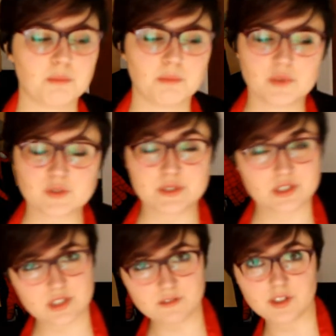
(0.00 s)

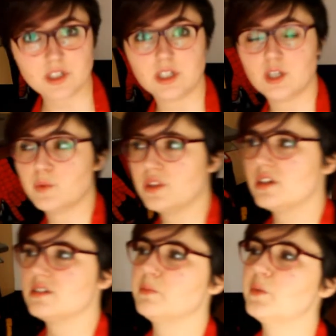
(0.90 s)
Specifically with
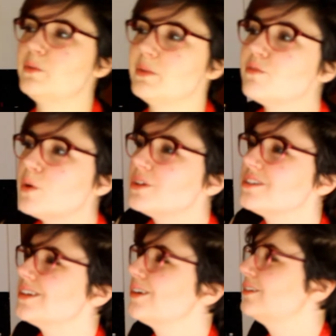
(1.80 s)
this, I'm going to be
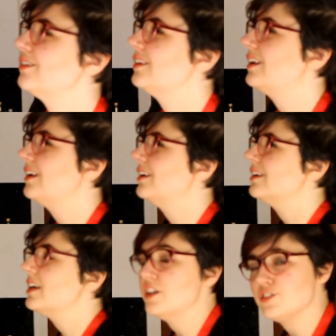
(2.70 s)
focusing on
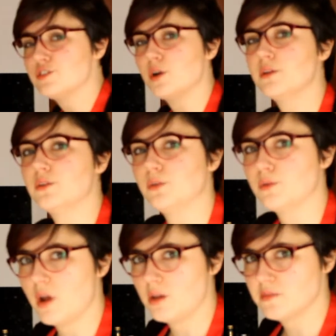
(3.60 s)
like historical
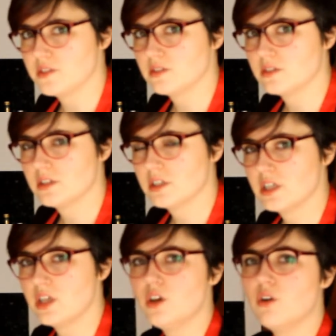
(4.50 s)
crimes
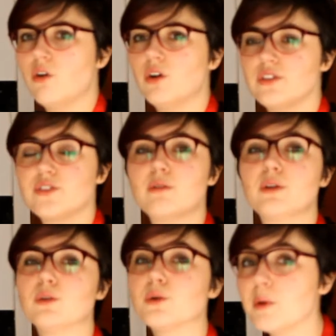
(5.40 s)
or
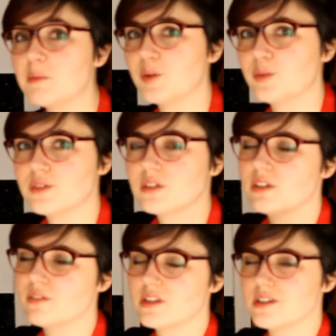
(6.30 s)
historical criminals
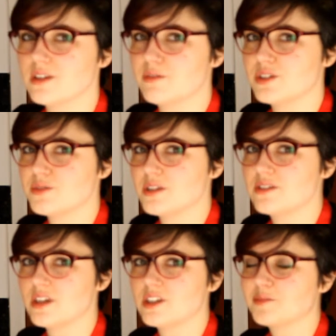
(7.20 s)
if I think they're
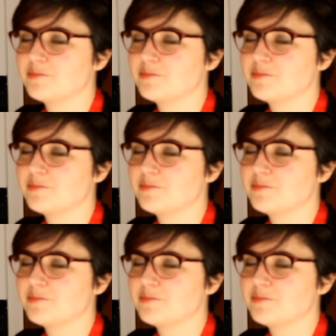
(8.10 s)
interesting.